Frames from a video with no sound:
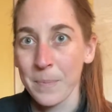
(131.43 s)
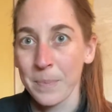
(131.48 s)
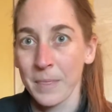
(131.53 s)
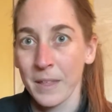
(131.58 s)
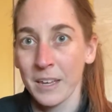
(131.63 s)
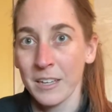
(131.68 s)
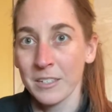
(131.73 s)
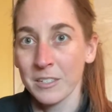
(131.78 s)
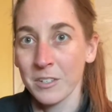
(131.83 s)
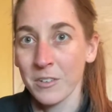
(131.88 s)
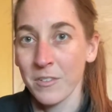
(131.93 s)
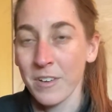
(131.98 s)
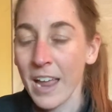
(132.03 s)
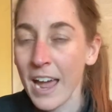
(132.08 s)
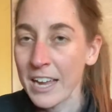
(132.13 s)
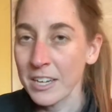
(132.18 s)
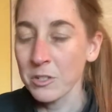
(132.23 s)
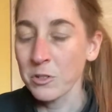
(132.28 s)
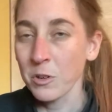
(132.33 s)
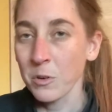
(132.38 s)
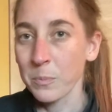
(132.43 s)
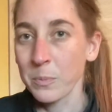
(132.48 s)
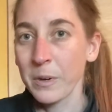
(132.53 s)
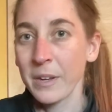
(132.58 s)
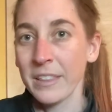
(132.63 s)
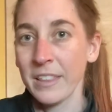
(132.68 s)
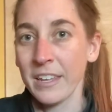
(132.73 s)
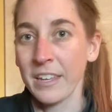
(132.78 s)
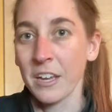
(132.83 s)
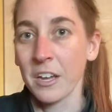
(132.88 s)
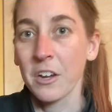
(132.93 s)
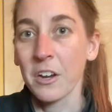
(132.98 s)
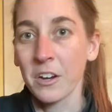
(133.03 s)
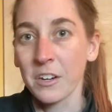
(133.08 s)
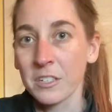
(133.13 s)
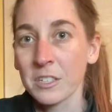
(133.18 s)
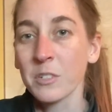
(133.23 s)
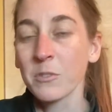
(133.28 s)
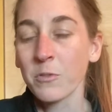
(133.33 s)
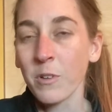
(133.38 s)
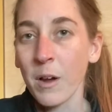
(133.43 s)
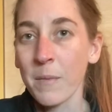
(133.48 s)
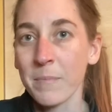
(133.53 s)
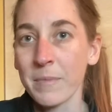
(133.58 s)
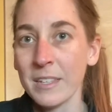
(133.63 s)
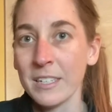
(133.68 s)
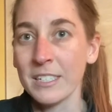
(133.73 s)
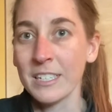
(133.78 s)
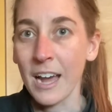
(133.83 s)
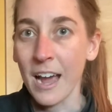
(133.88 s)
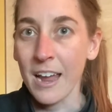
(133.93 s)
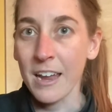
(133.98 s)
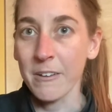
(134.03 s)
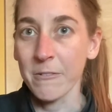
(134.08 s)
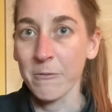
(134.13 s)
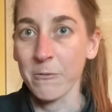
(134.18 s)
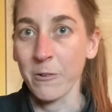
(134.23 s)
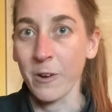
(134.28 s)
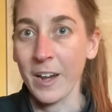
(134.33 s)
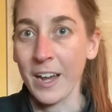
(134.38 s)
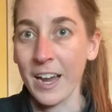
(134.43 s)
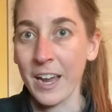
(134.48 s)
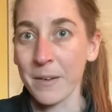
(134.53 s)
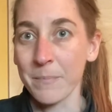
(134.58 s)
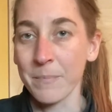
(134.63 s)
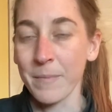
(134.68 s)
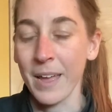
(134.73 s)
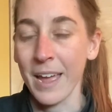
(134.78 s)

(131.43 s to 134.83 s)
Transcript: So natural breathing occurs from the diaphragm.